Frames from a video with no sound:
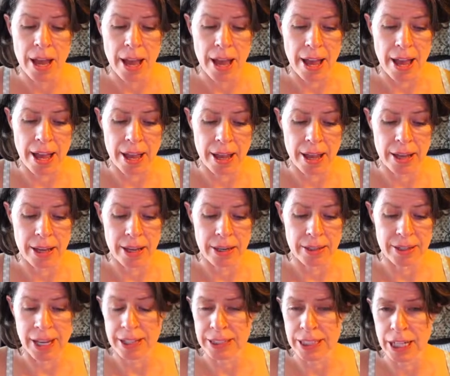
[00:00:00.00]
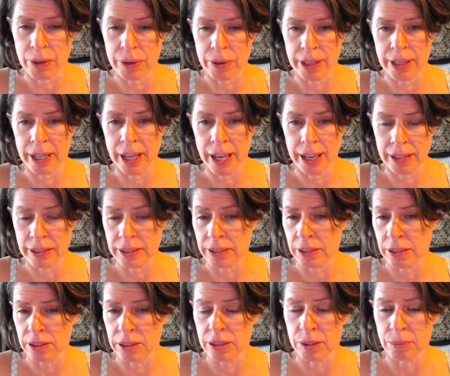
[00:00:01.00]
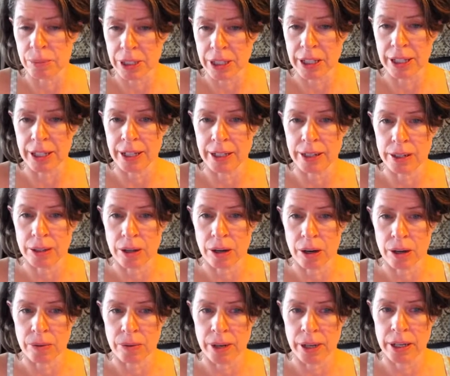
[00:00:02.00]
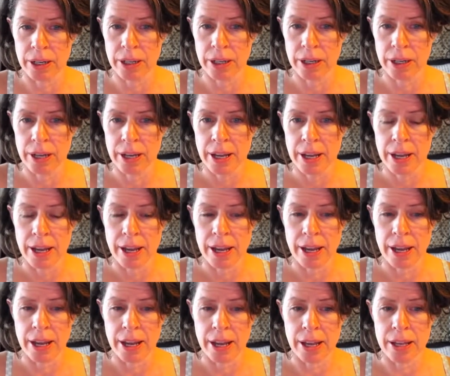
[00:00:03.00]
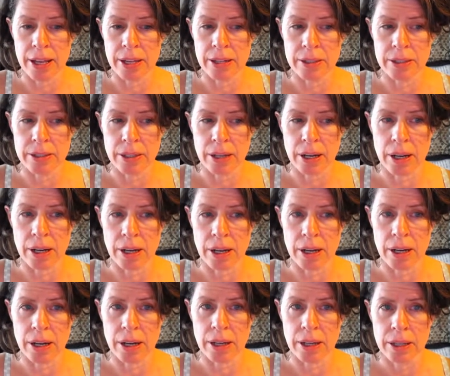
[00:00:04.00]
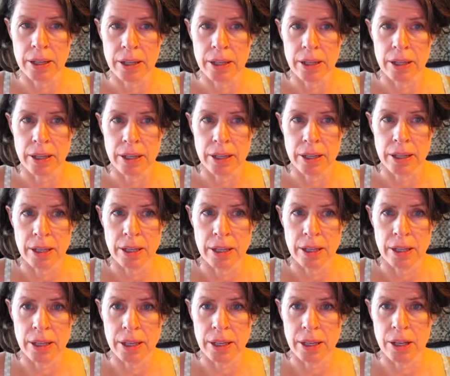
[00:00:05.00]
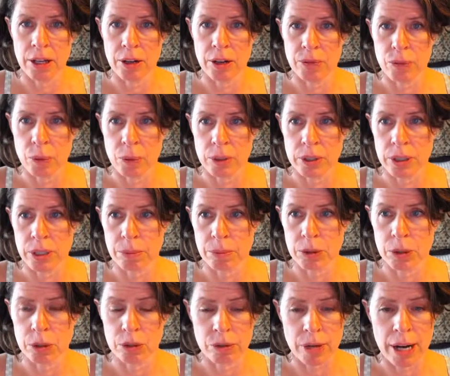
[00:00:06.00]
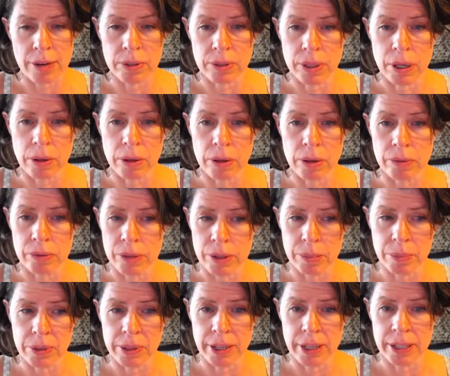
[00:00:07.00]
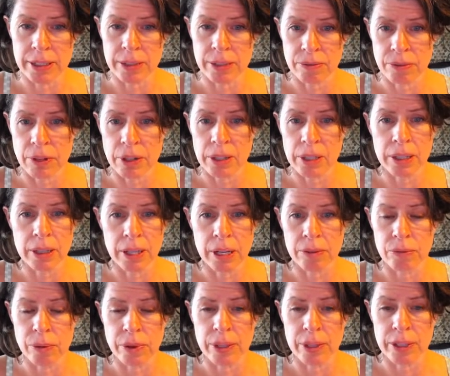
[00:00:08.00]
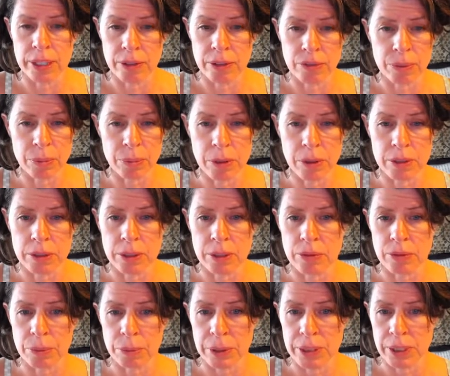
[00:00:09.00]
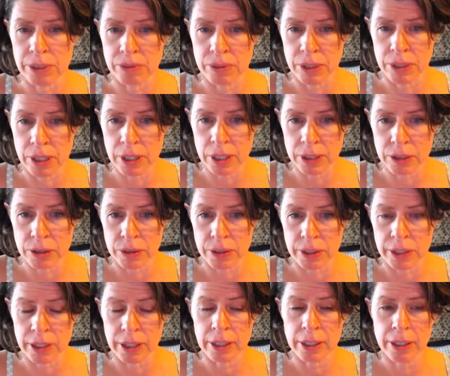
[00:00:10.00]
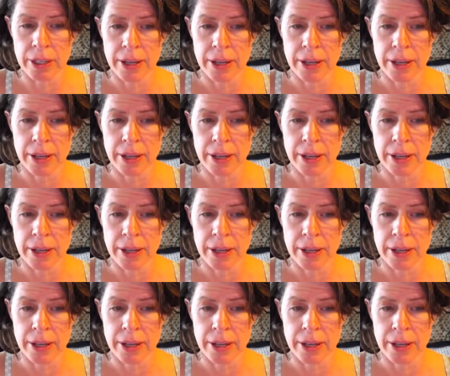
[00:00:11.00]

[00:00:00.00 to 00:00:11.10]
And that's how he gains his stability, all right? And it affords him to travel all over the place and fall in love with a different person from a different country